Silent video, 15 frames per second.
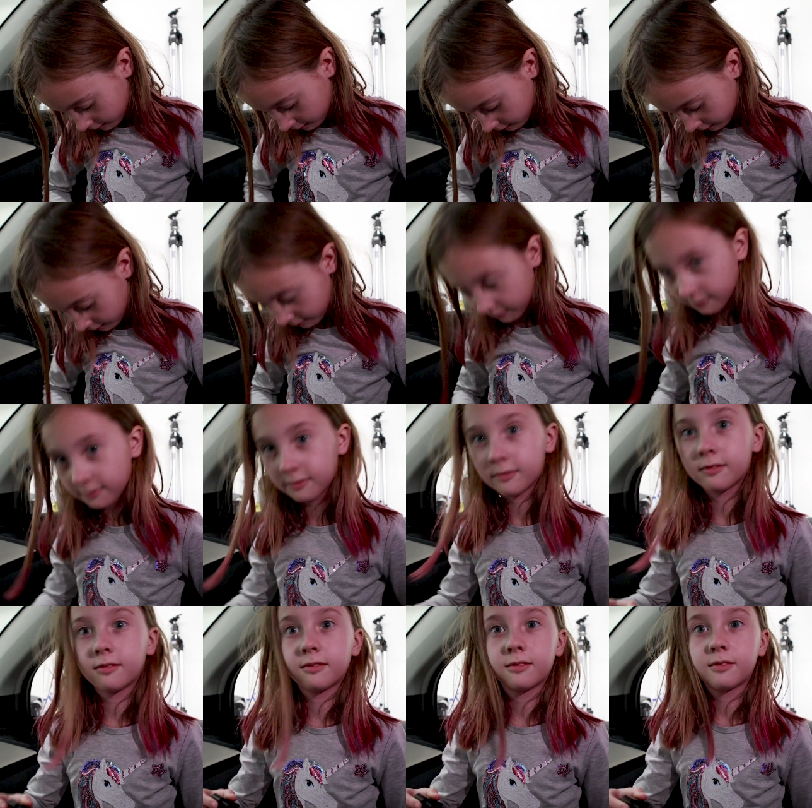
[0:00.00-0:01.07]

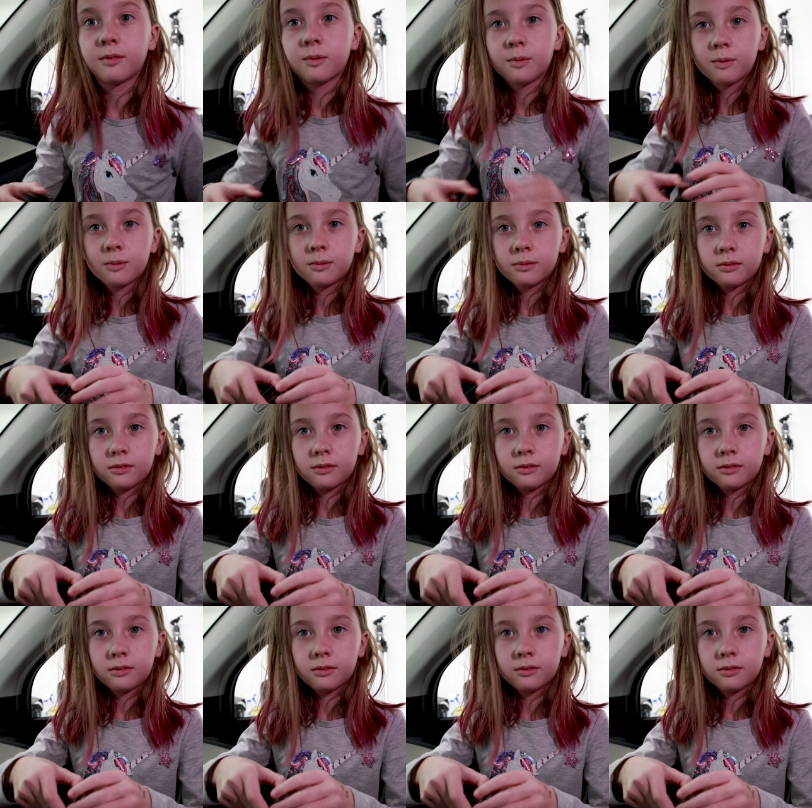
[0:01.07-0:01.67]
(silence)